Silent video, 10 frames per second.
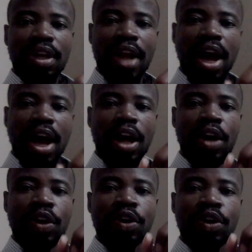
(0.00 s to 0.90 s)

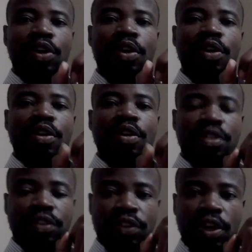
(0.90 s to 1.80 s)
Now,
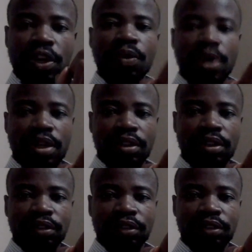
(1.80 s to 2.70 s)
the third
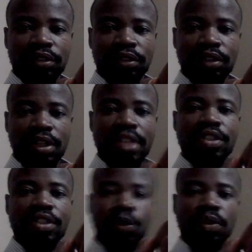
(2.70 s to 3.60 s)
one,
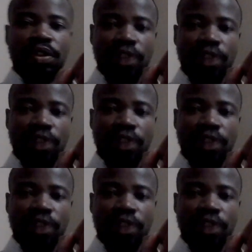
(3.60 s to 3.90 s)
let's go to the